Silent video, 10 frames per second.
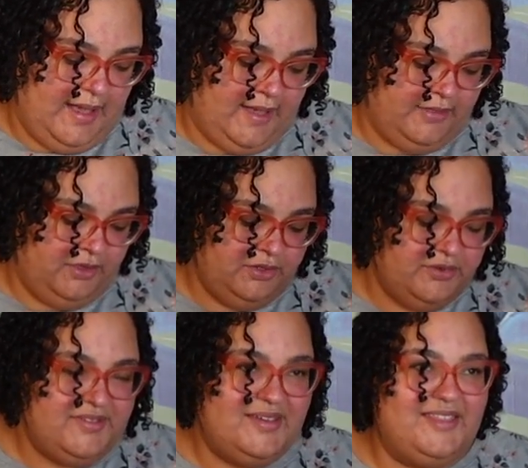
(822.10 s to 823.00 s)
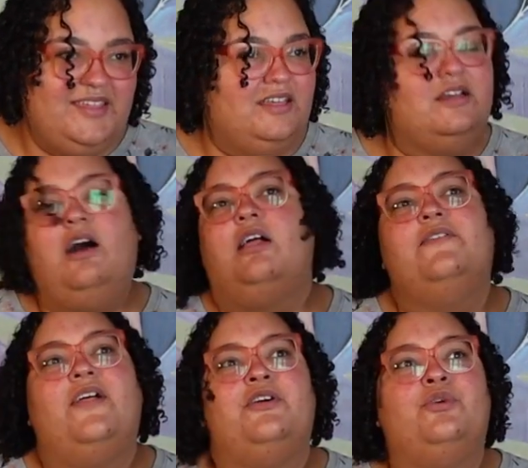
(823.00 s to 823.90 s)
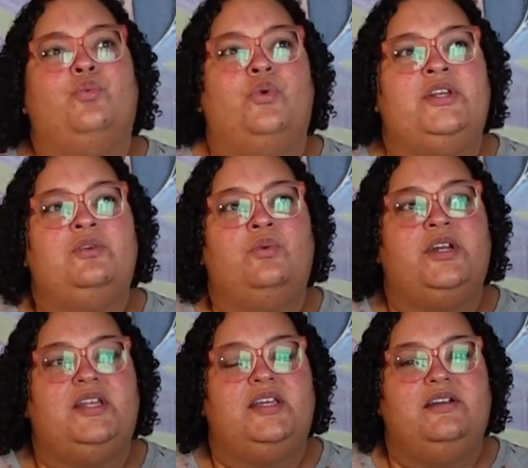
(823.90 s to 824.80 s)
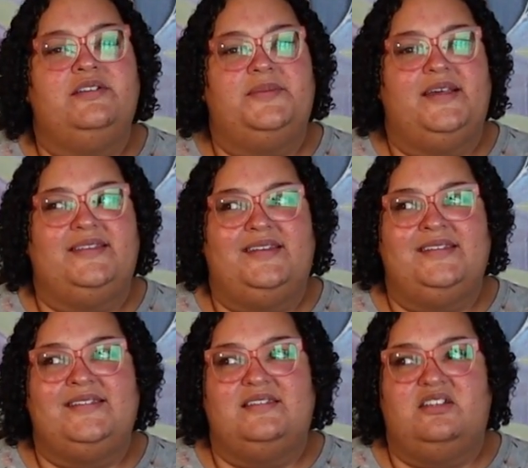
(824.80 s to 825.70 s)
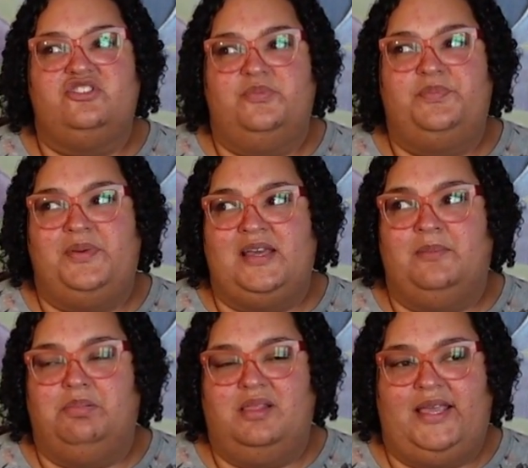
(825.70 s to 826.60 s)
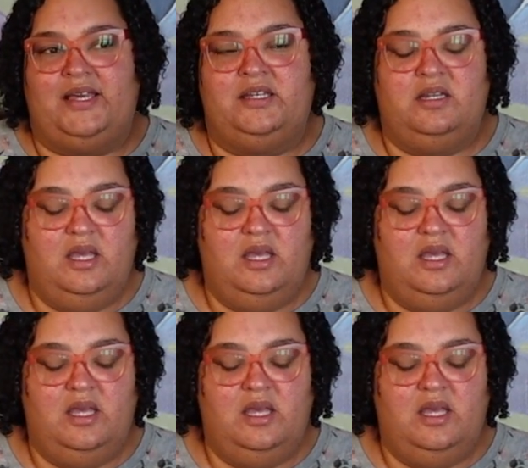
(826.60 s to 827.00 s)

The only reason I think cauliflower wouldn't work in here is because it is such a big plant.